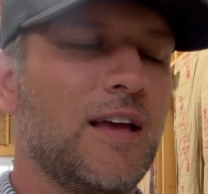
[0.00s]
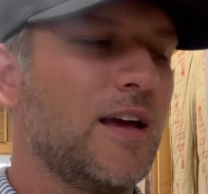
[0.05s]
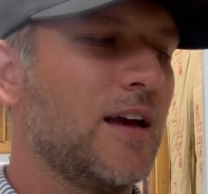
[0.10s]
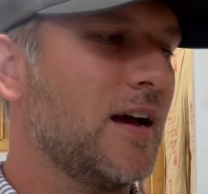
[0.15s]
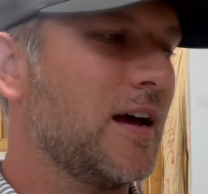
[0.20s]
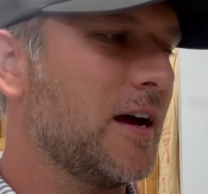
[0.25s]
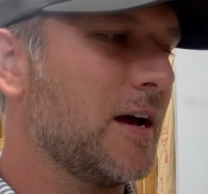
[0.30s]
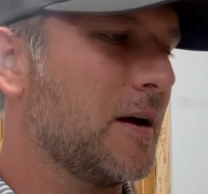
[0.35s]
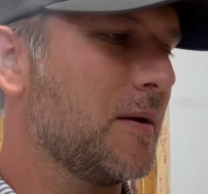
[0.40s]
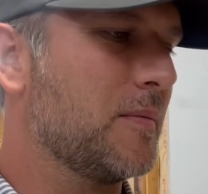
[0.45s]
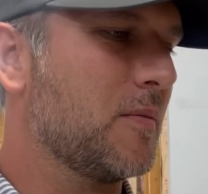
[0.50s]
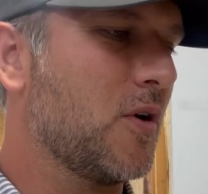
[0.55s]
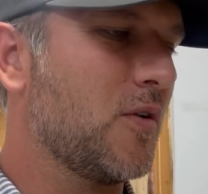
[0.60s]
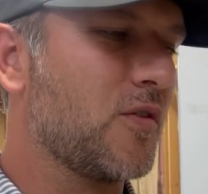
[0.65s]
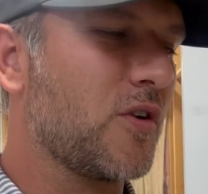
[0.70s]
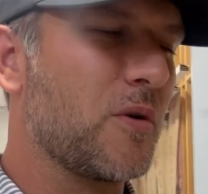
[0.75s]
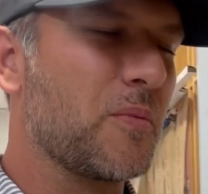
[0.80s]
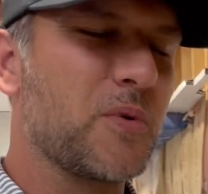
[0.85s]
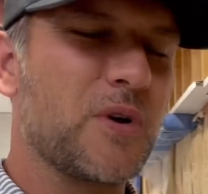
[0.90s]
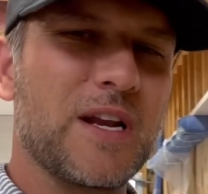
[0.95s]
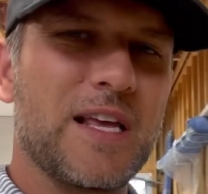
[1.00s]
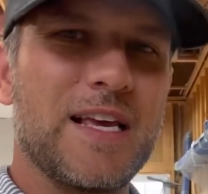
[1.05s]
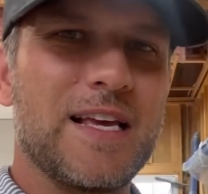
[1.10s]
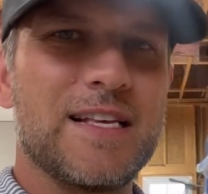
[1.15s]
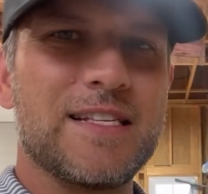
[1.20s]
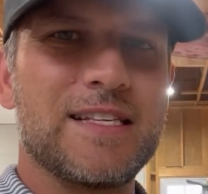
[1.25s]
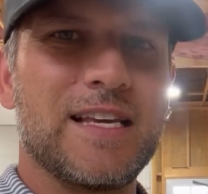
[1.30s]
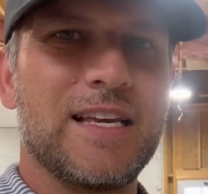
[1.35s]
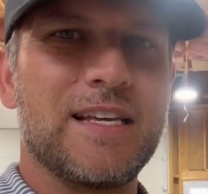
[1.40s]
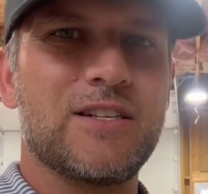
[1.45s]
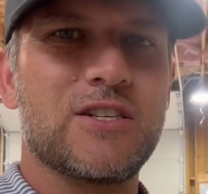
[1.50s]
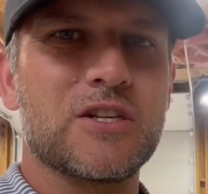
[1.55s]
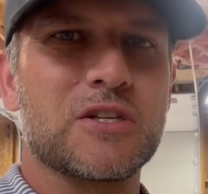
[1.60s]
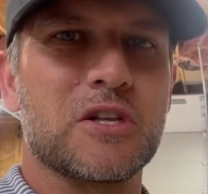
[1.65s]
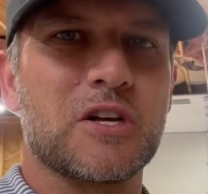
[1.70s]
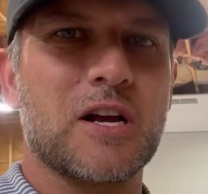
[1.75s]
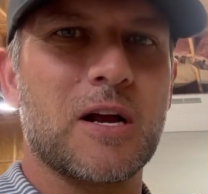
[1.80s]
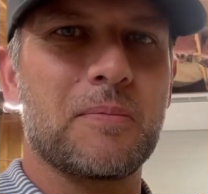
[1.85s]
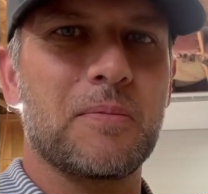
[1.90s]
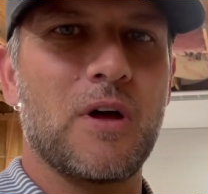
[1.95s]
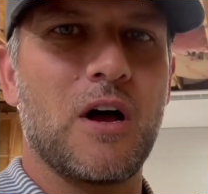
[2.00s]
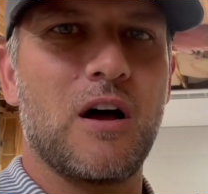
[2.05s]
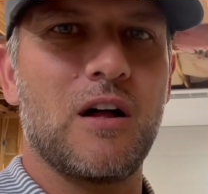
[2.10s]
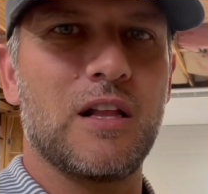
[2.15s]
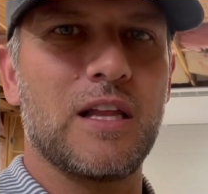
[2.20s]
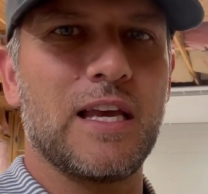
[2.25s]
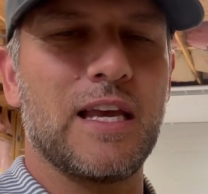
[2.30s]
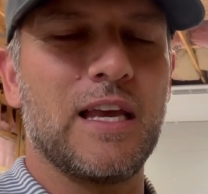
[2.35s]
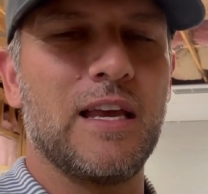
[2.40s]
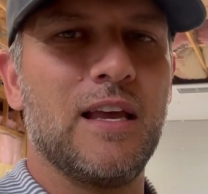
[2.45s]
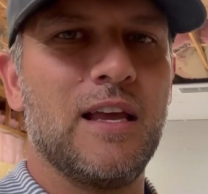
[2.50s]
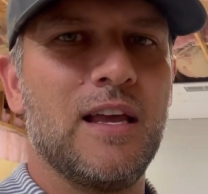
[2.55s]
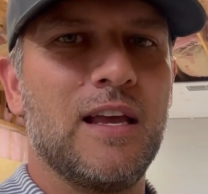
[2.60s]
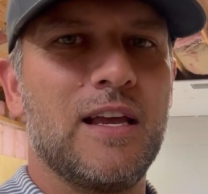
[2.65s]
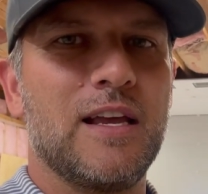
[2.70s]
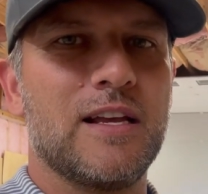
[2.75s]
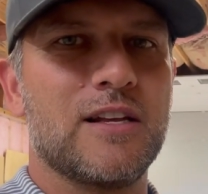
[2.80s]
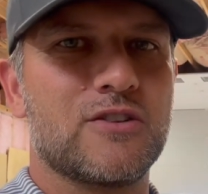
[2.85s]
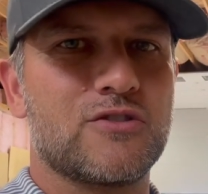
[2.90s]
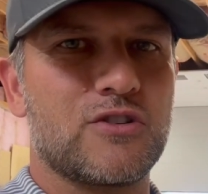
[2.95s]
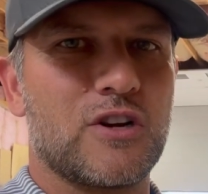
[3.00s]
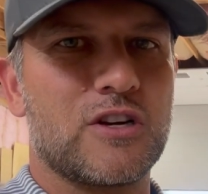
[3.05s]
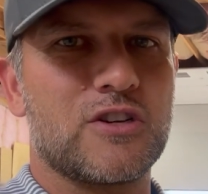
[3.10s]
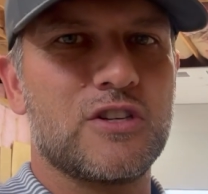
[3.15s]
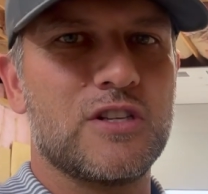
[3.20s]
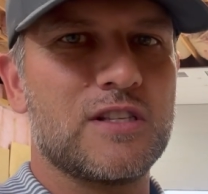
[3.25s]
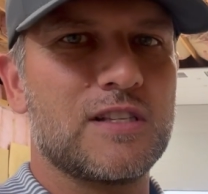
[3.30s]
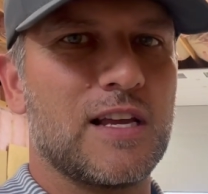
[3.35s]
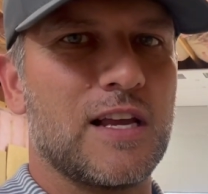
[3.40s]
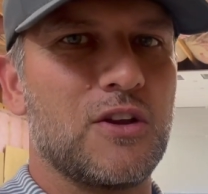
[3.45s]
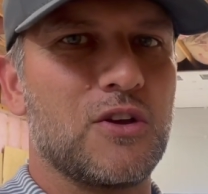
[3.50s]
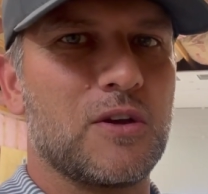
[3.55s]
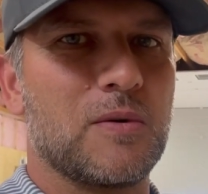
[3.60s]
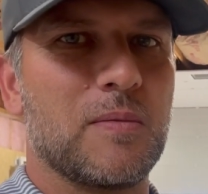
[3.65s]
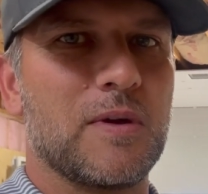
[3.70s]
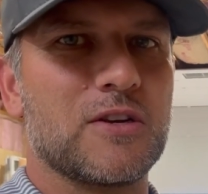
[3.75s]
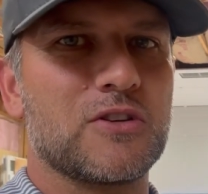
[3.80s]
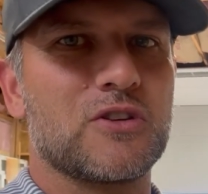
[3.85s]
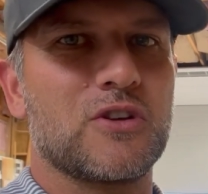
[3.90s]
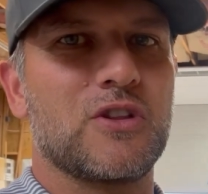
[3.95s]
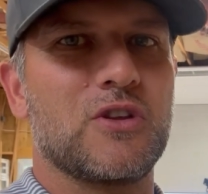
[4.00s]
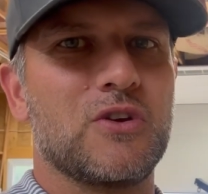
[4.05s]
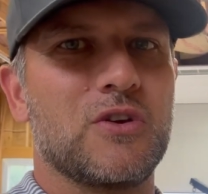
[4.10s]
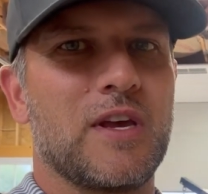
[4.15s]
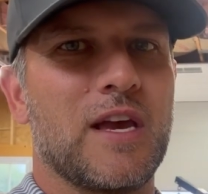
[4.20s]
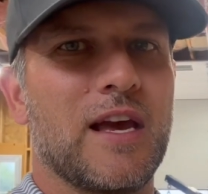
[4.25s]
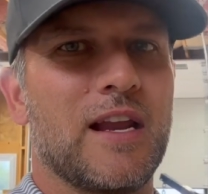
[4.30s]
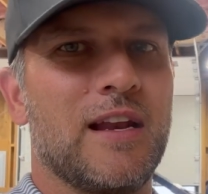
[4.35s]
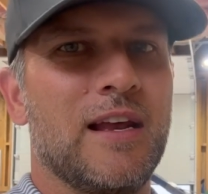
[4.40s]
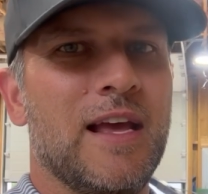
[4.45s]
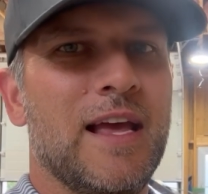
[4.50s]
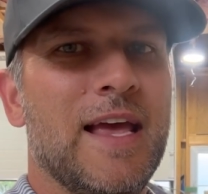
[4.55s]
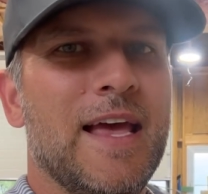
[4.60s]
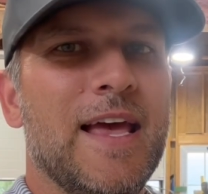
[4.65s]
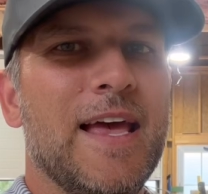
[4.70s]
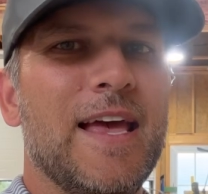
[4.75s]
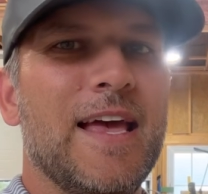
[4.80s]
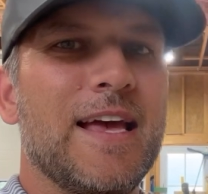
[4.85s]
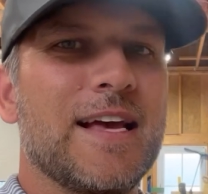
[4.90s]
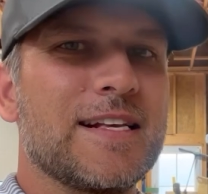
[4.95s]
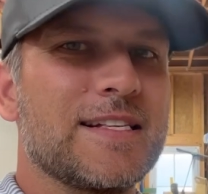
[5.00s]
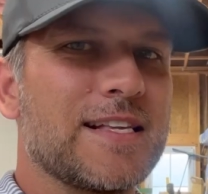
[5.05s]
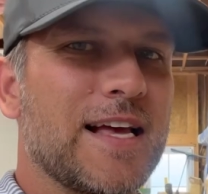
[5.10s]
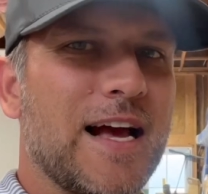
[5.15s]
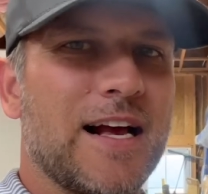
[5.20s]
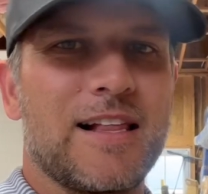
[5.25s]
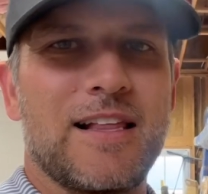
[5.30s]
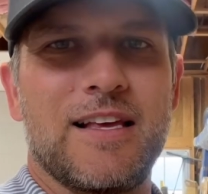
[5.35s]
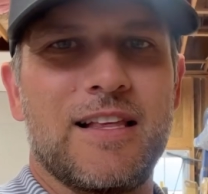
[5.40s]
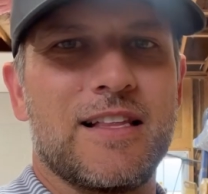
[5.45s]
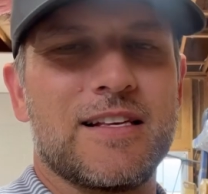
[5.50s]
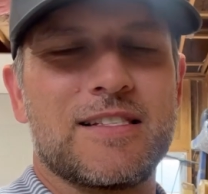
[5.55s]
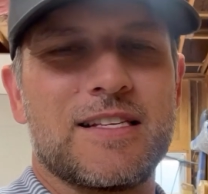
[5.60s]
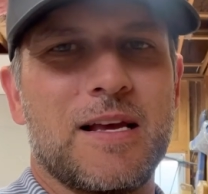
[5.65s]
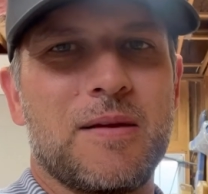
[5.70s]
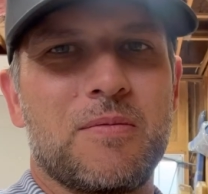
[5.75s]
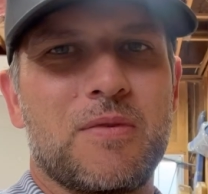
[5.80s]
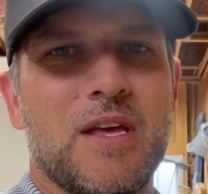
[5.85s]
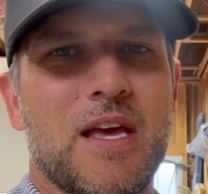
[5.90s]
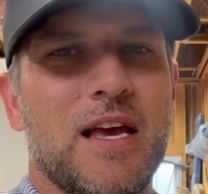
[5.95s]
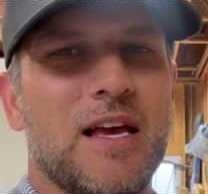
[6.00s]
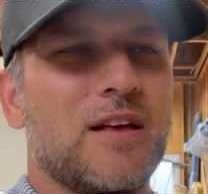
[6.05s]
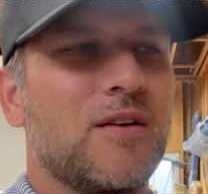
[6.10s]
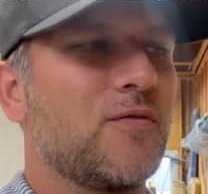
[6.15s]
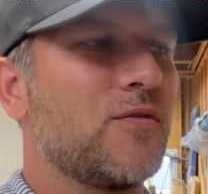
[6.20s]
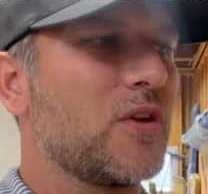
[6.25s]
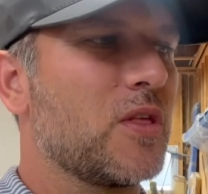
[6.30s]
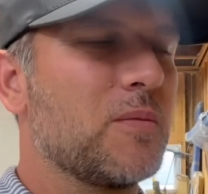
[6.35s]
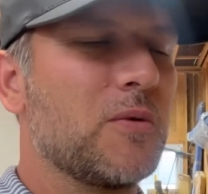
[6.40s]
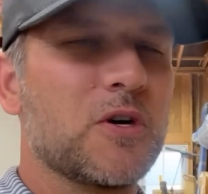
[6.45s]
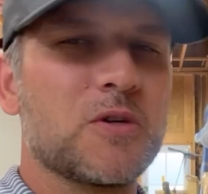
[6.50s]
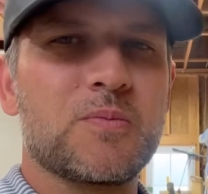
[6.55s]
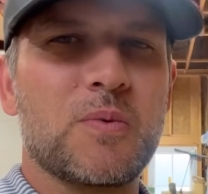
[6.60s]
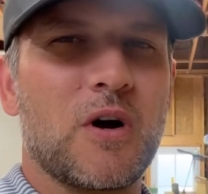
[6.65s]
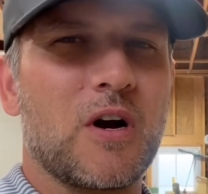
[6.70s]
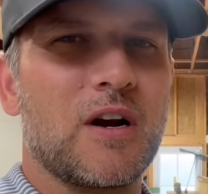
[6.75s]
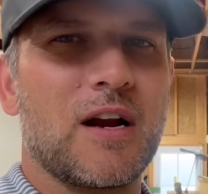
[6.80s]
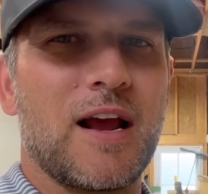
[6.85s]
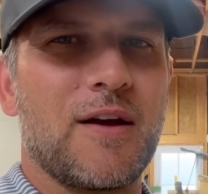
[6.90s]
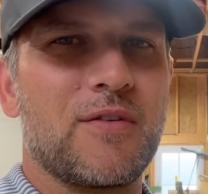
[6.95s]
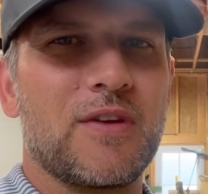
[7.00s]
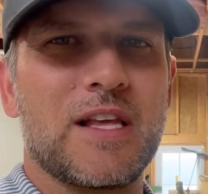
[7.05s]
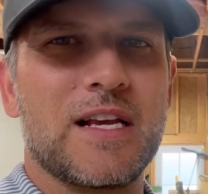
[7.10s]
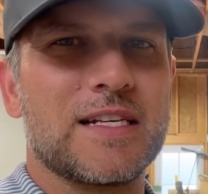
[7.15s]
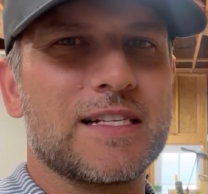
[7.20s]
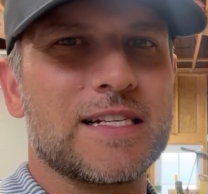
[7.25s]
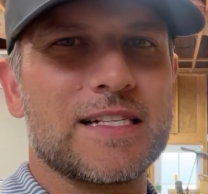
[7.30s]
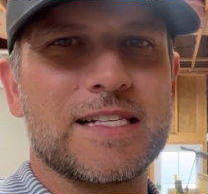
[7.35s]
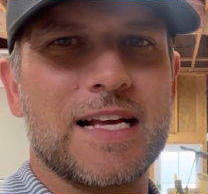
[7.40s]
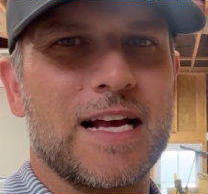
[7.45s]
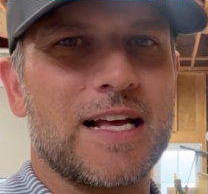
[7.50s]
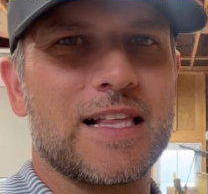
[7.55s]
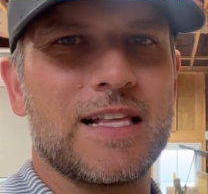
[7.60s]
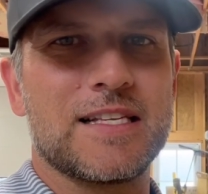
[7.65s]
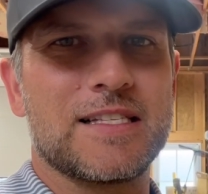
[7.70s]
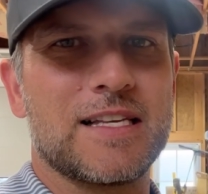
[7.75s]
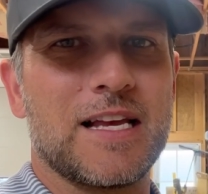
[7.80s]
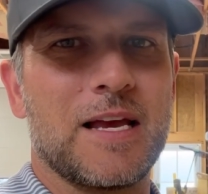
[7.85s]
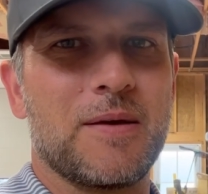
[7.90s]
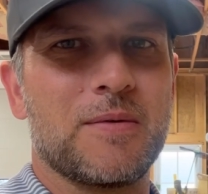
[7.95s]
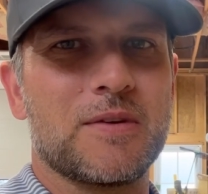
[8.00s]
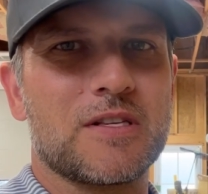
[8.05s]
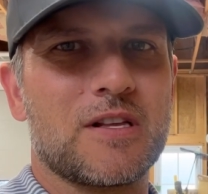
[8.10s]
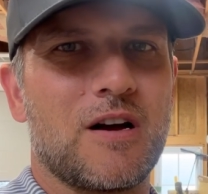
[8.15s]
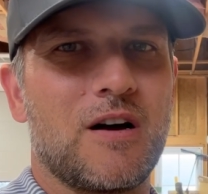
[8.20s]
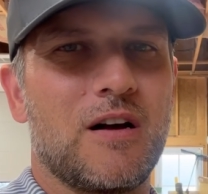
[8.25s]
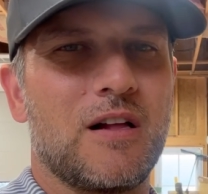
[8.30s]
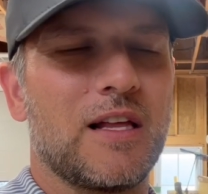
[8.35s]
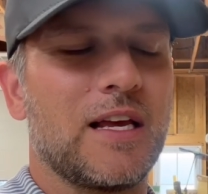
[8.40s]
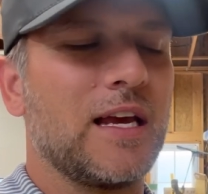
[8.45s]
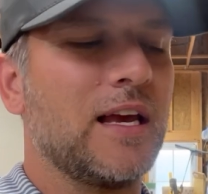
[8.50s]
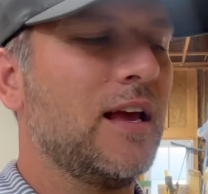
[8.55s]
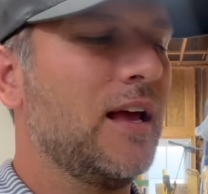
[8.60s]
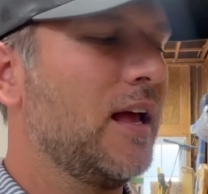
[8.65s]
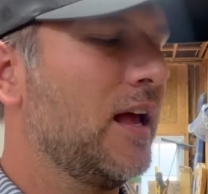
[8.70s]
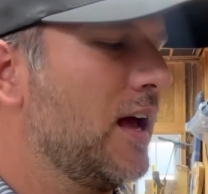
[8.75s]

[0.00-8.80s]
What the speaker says: Overall, pretty easy. Just look up the Holley instructions and you can make sure that you get exactly the same thing. For the most part, everything is exactly the same as the Holley.